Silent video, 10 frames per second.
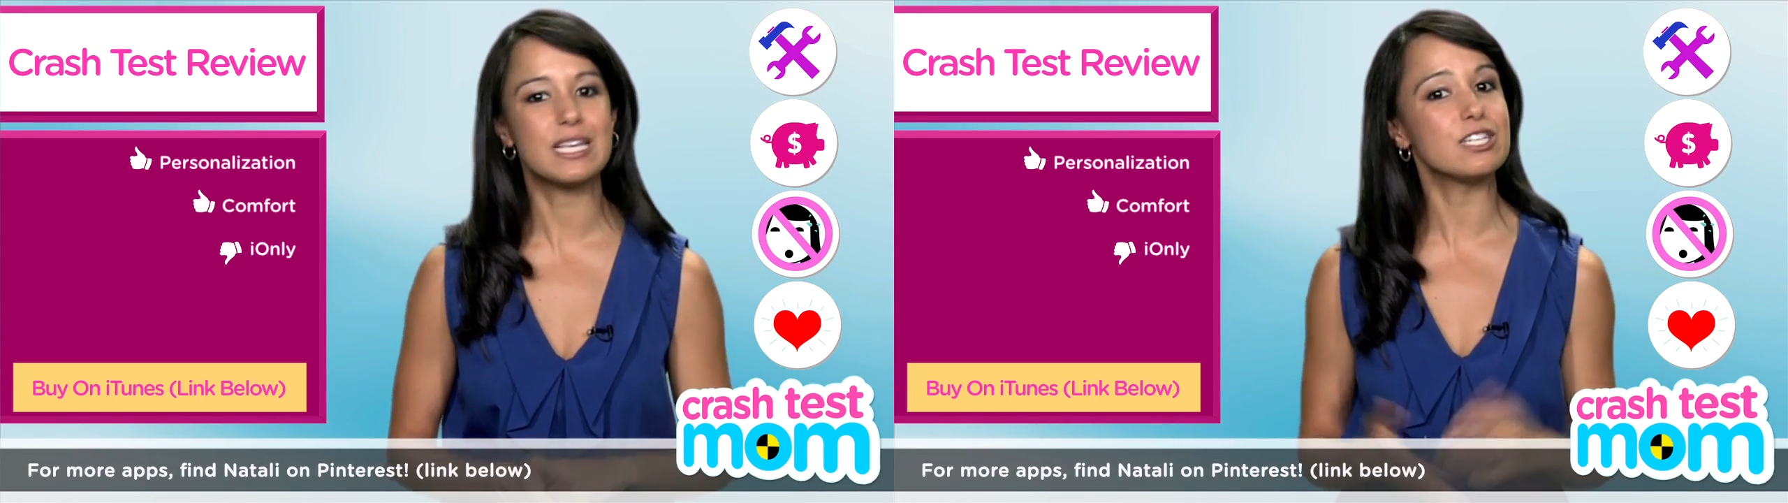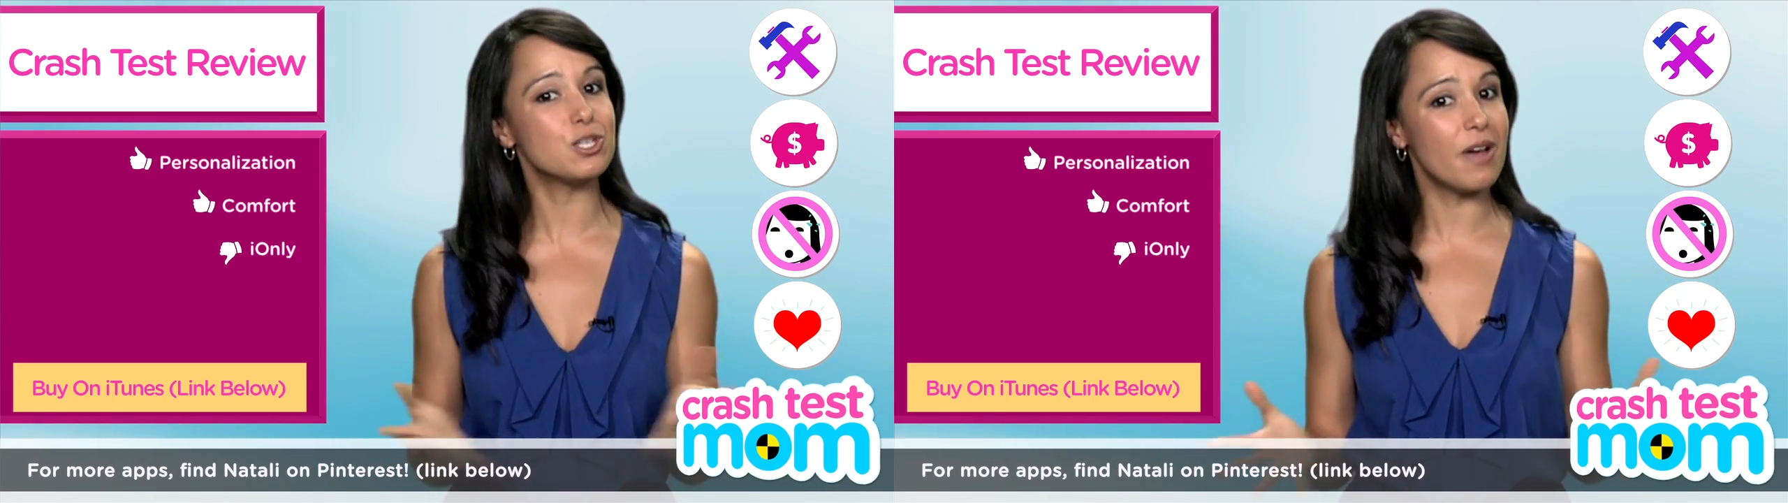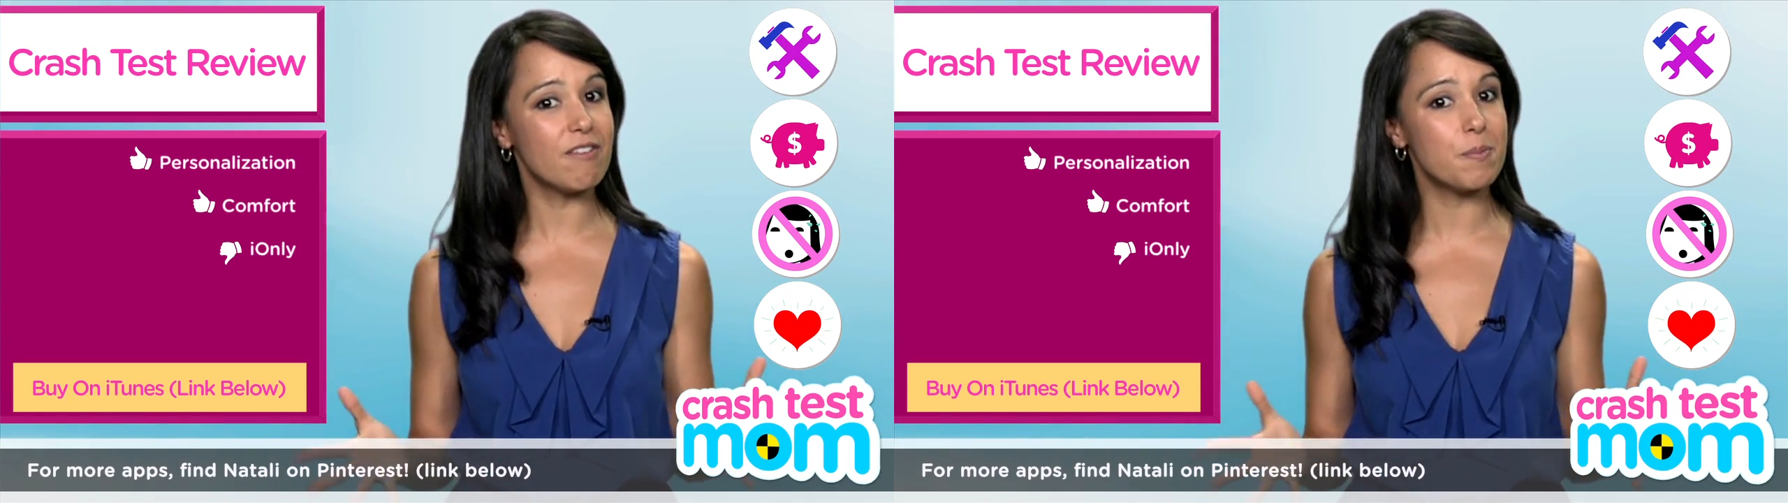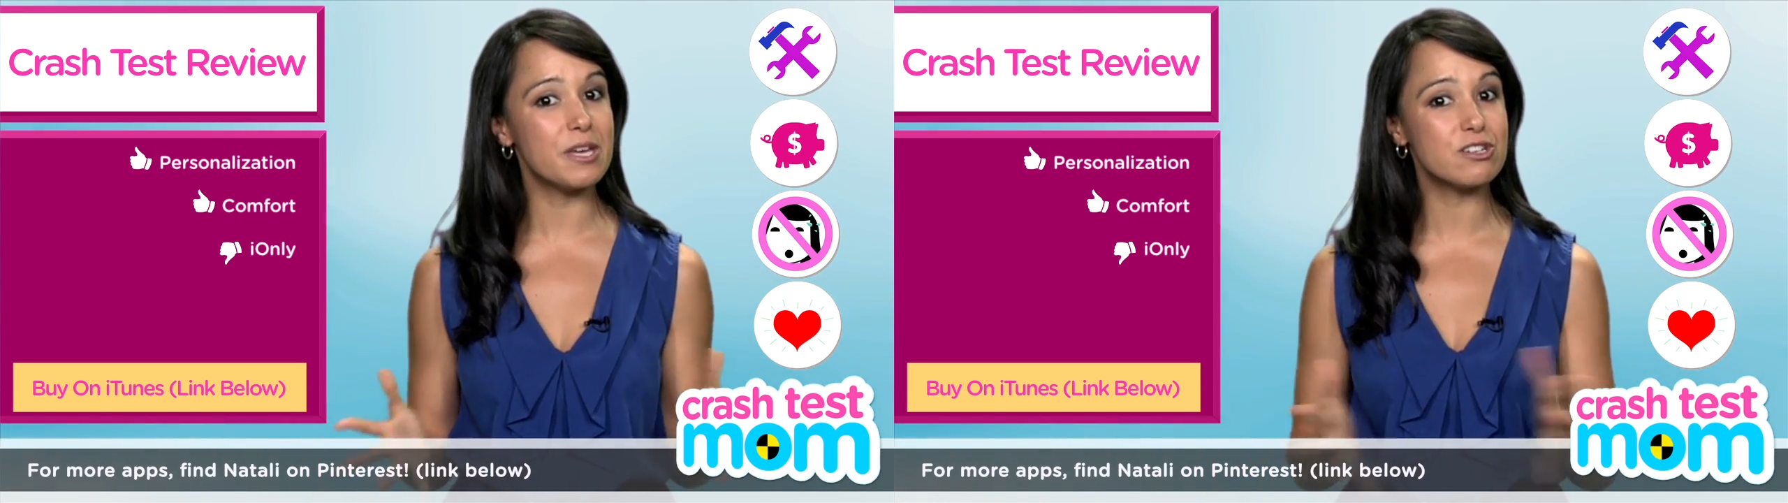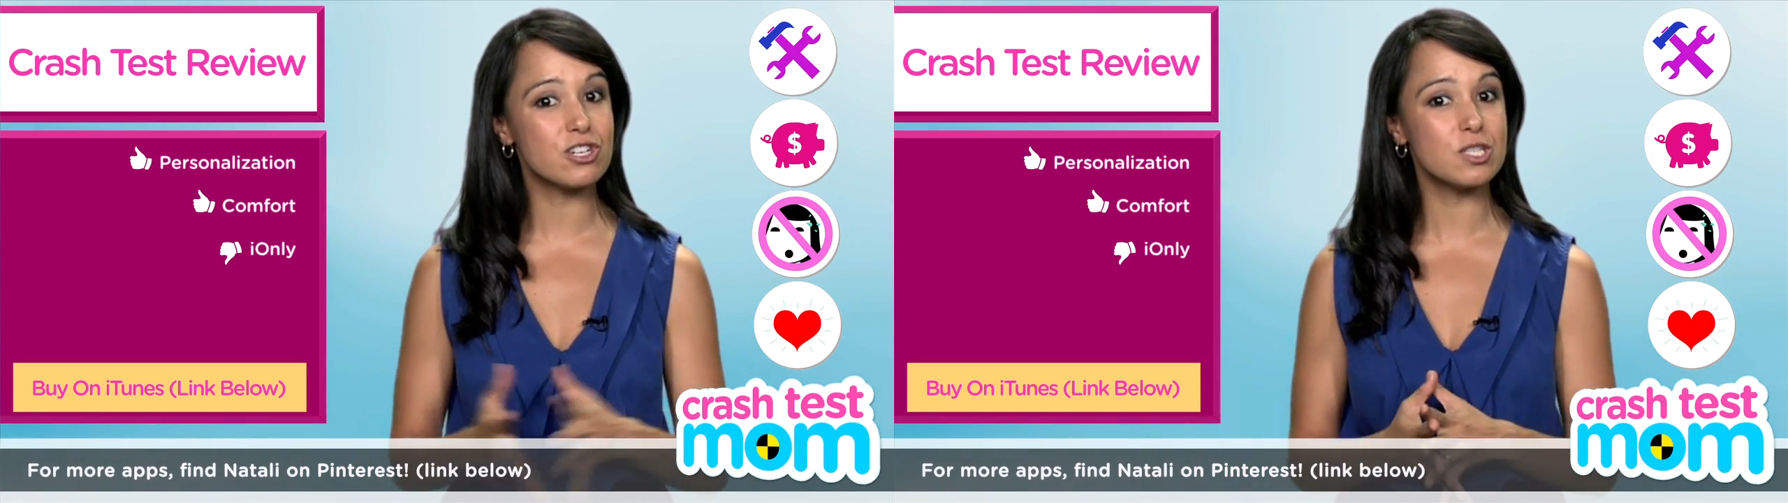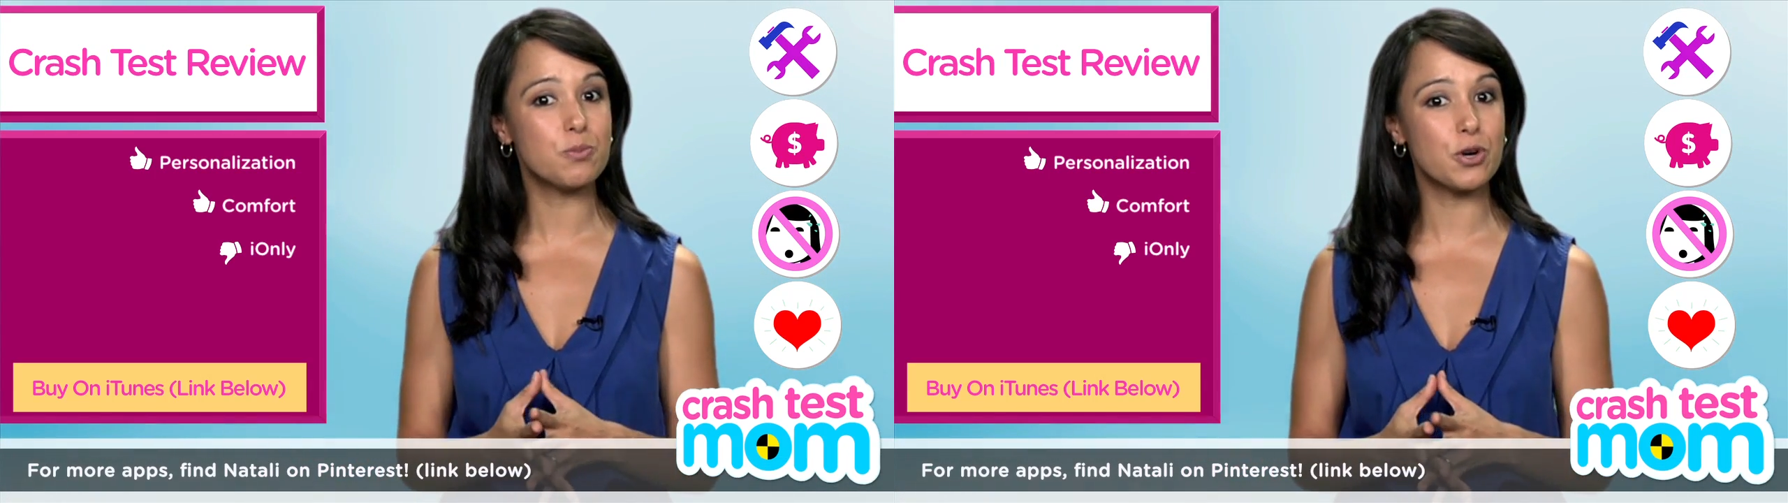I do have a Pinterest